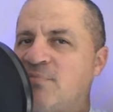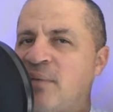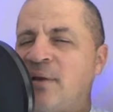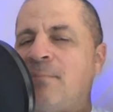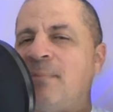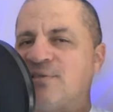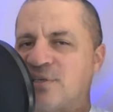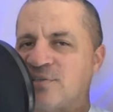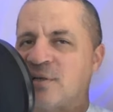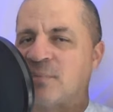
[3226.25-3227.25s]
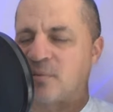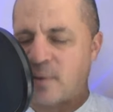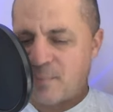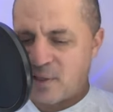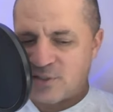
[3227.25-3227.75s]
Maybe I'm missing something.
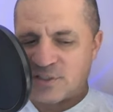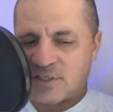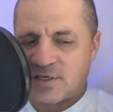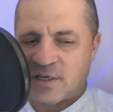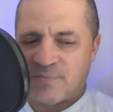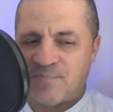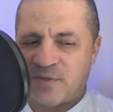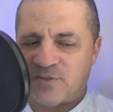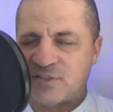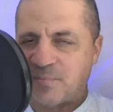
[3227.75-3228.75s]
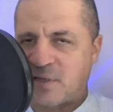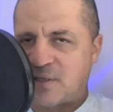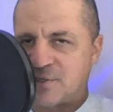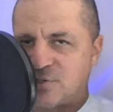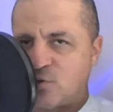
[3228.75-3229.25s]
Maybe there's a, a something in
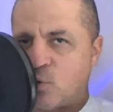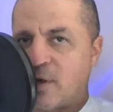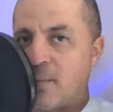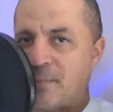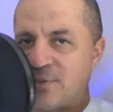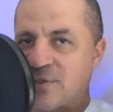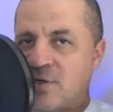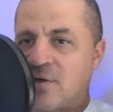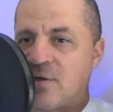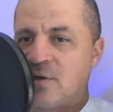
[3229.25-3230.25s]
this story I'm missing,